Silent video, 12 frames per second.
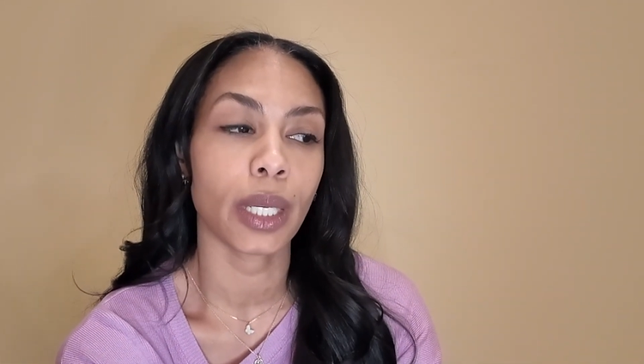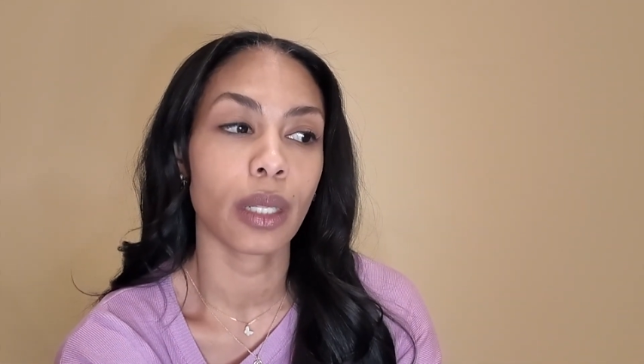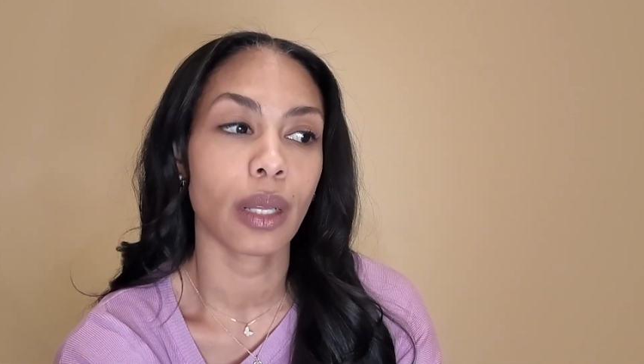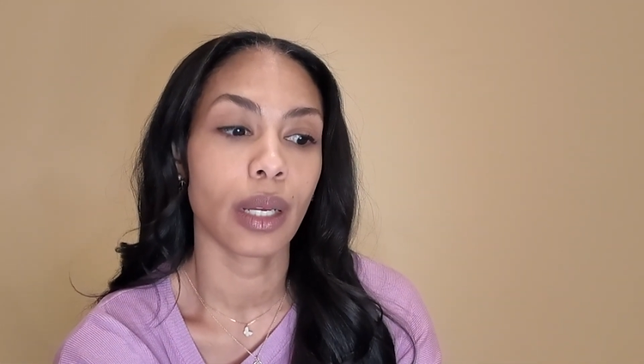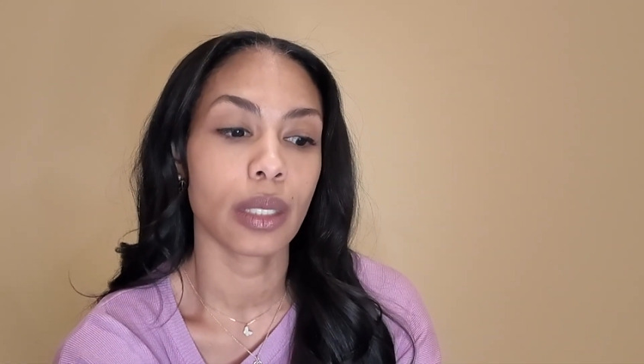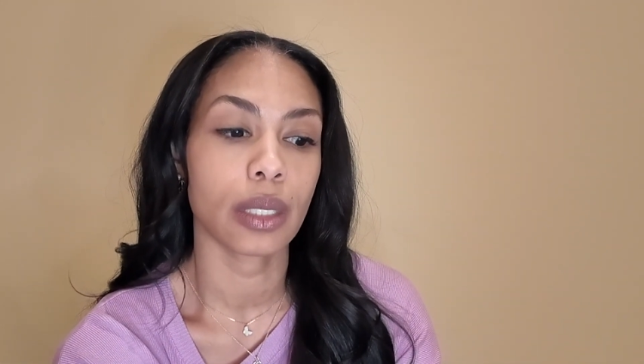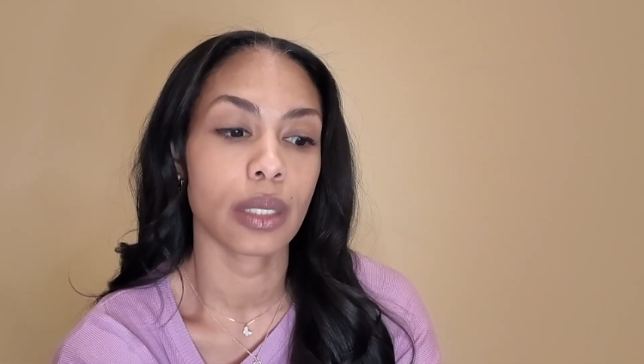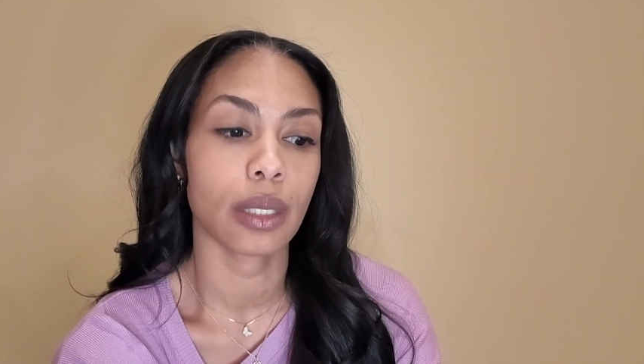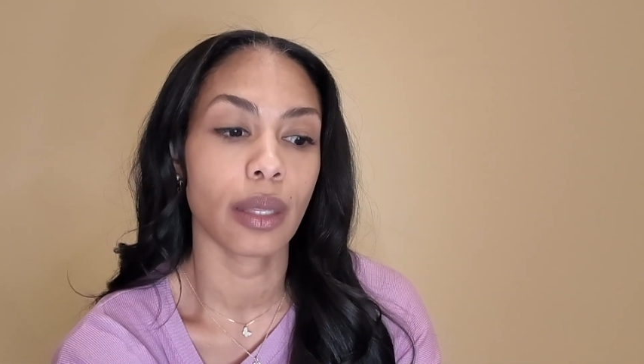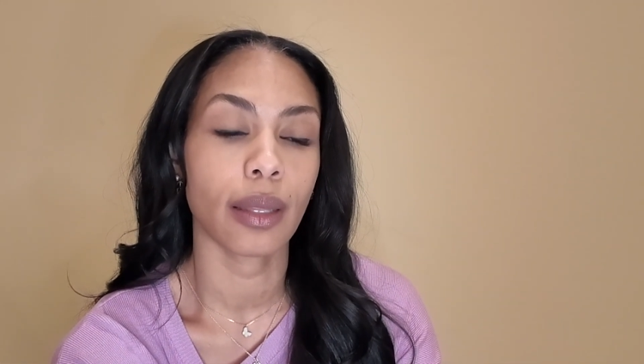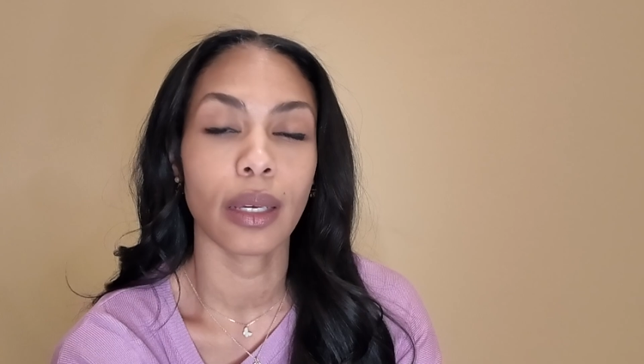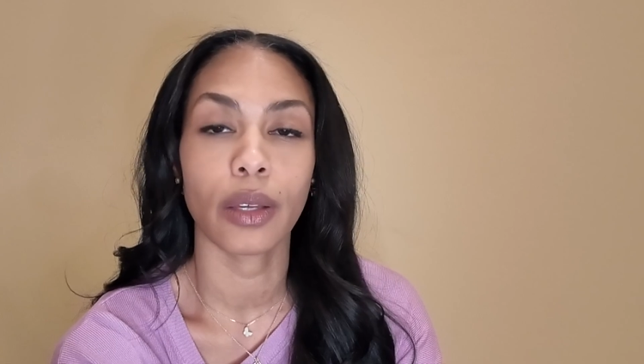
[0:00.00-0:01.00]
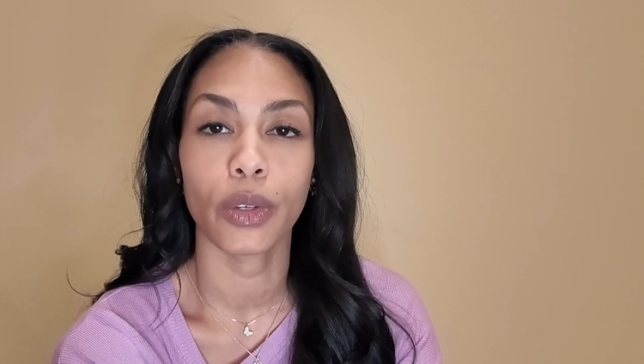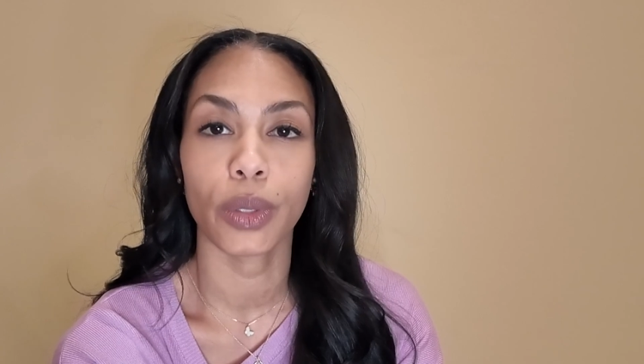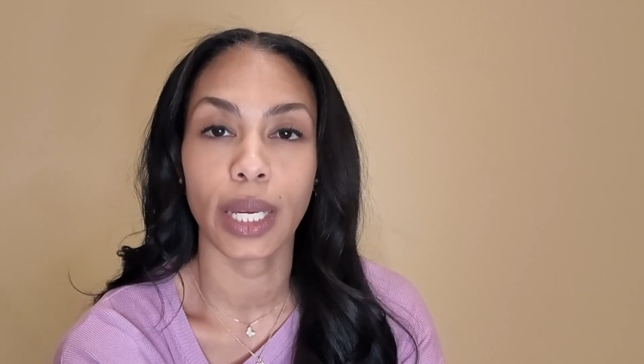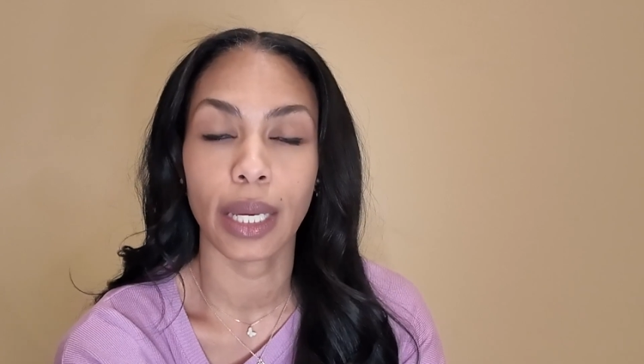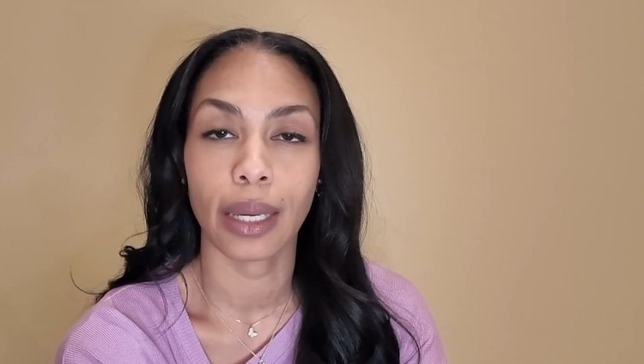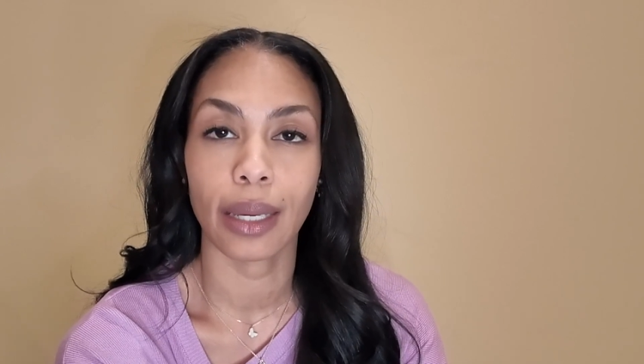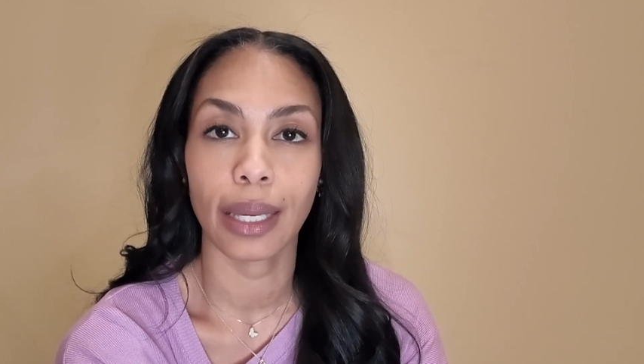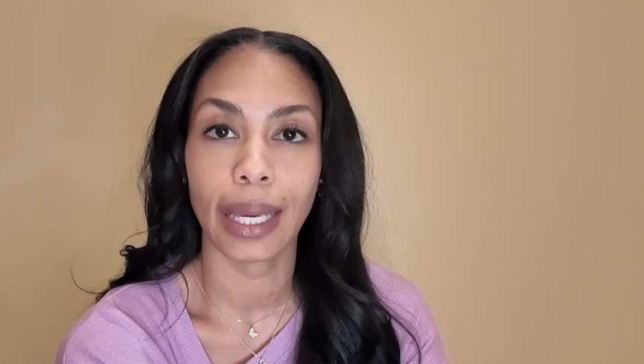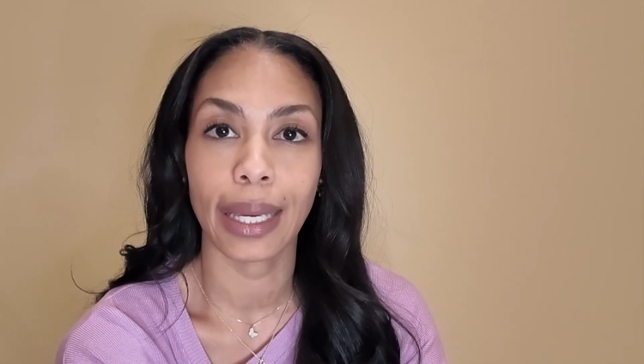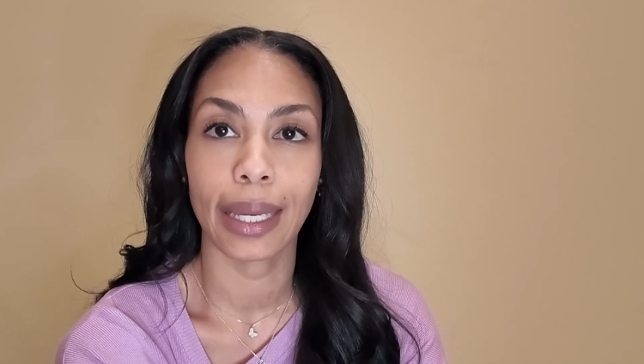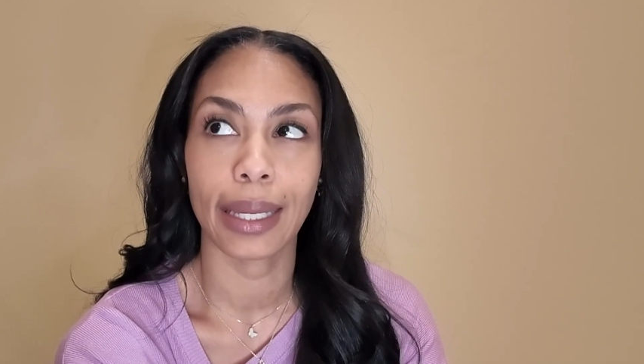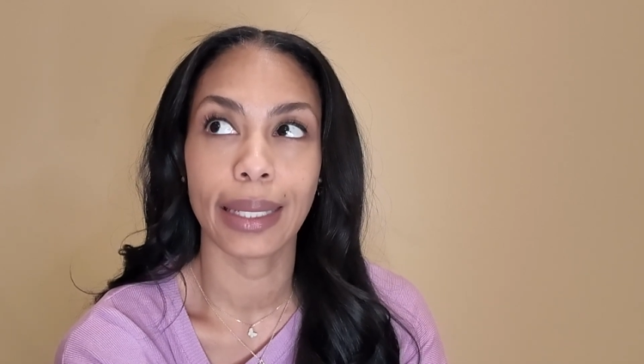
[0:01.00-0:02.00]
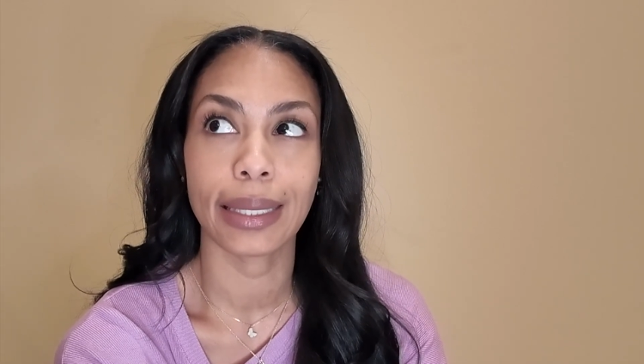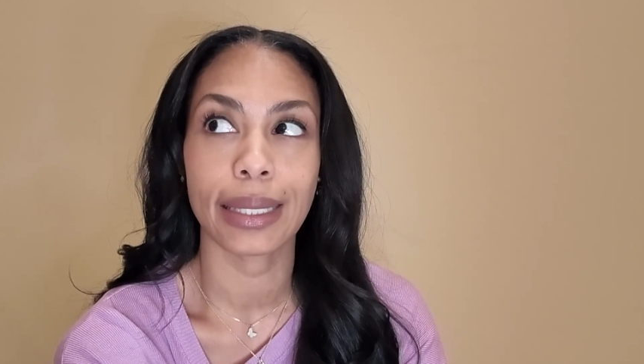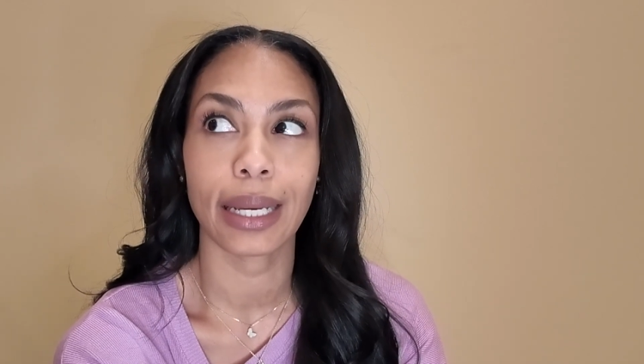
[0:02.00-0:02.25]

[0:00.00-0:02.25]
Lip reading: closet the other day and